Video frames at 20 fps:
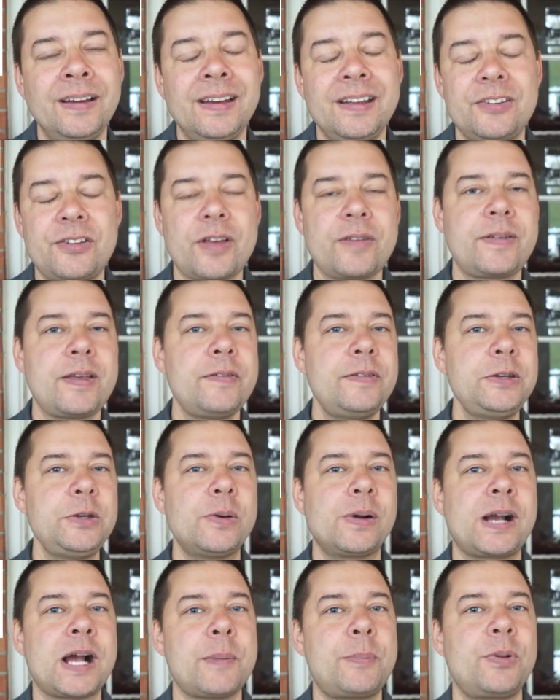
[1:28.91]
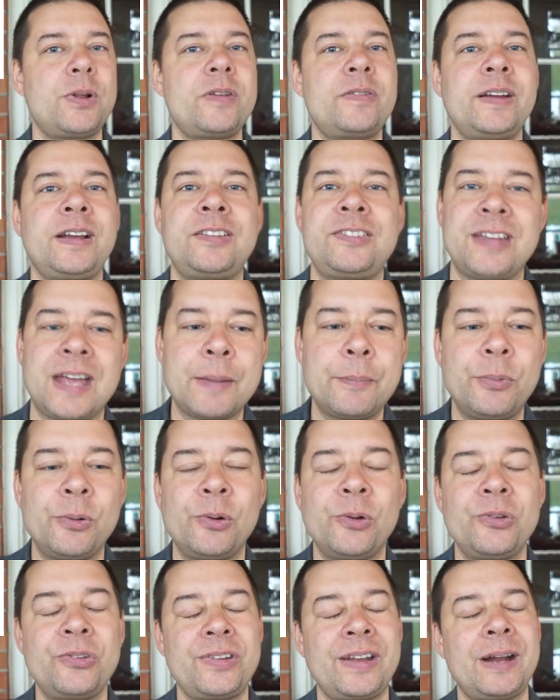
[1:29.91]
So I've given you a couple of
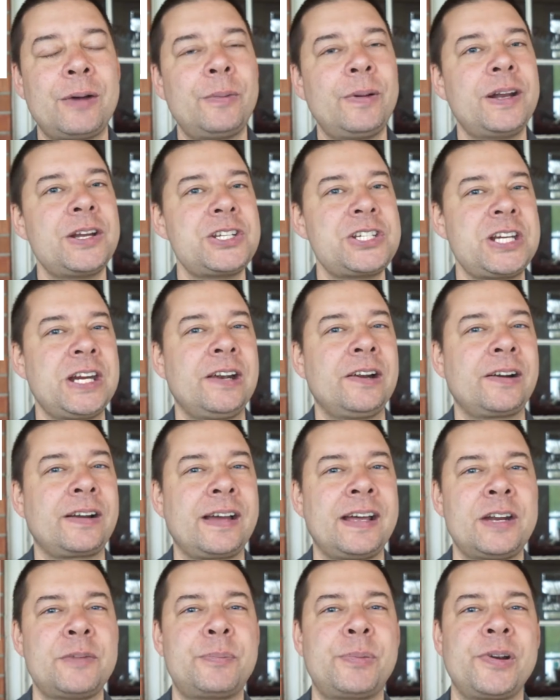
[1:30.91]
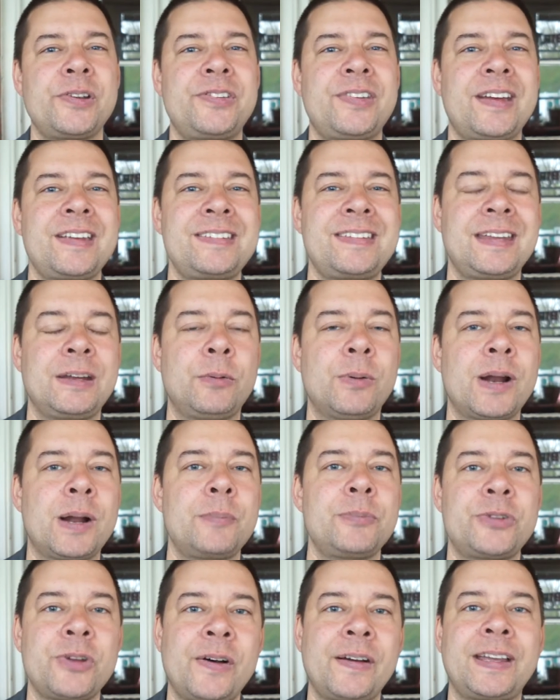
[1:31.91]
examples, and I want to share kind of precisely what
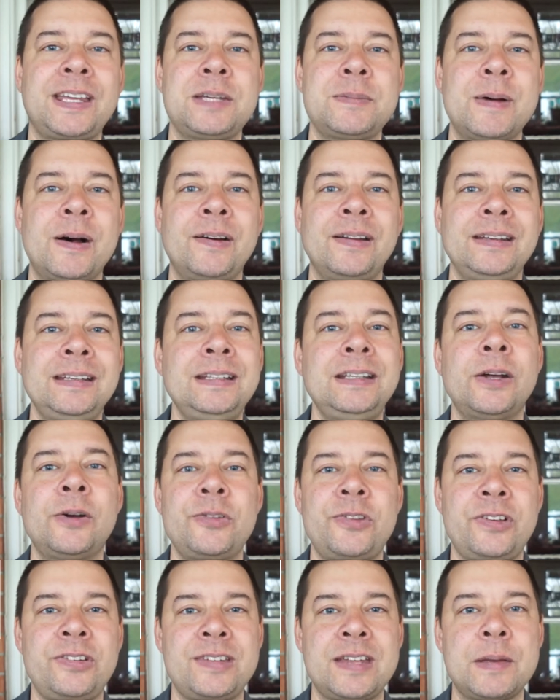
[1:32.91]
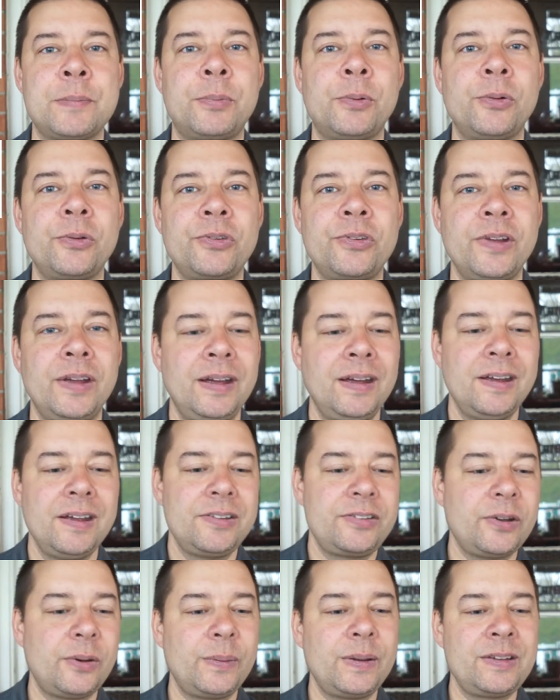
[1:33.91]
I'm talking about in those examples.
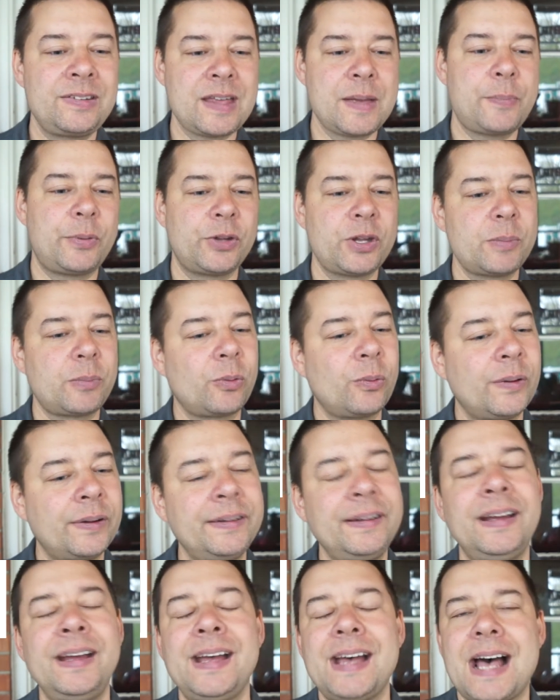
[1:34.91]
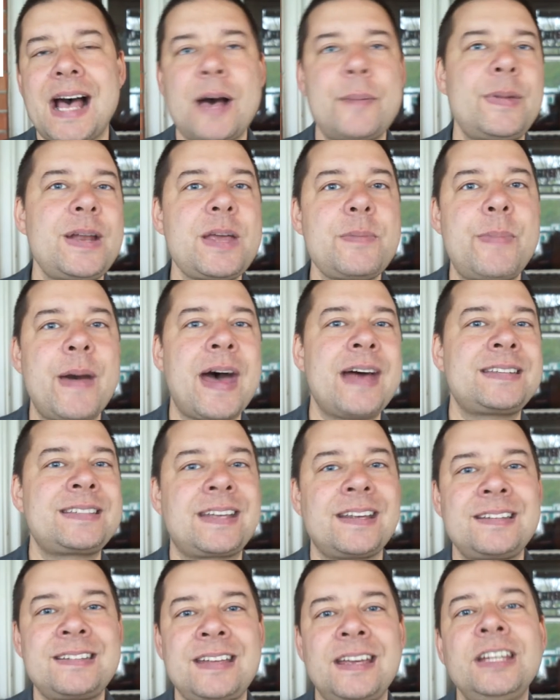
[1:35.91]
So example number 1, how many
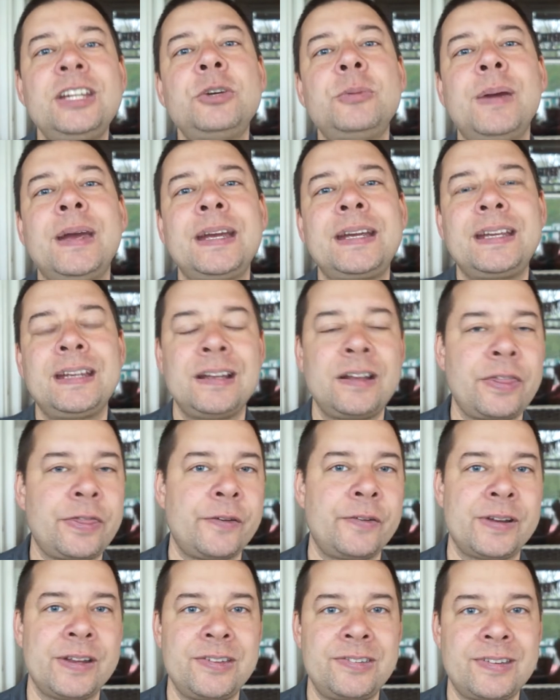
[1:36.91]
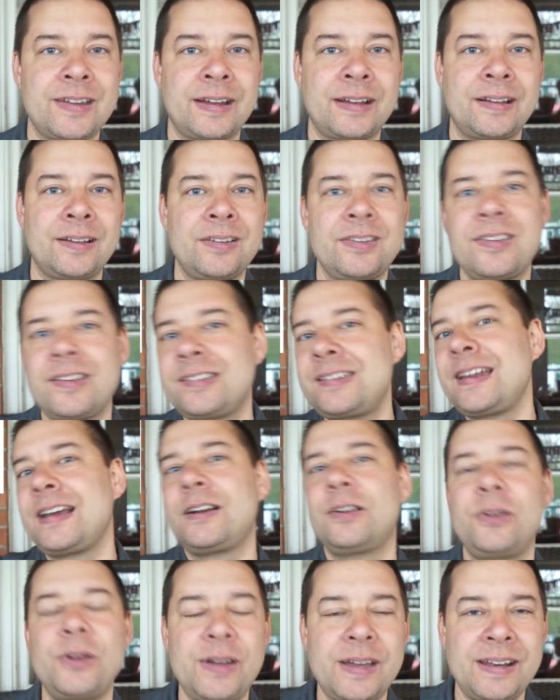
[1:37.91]
baskets can you make in 30 seconds? Let's take
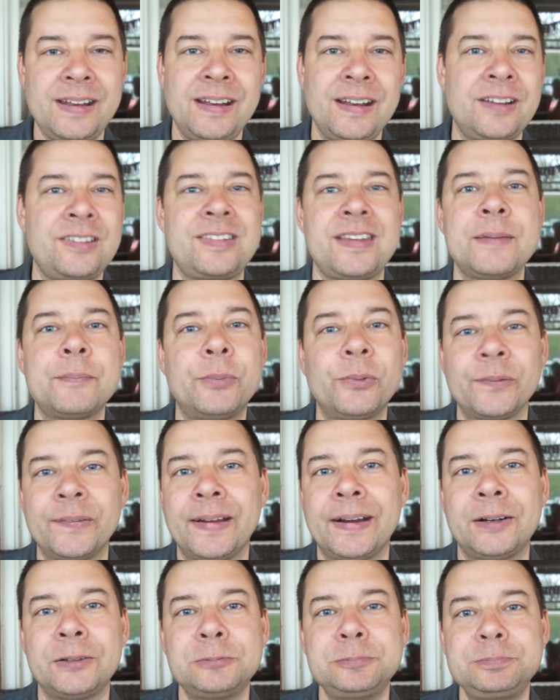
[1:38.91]
a look at an example now.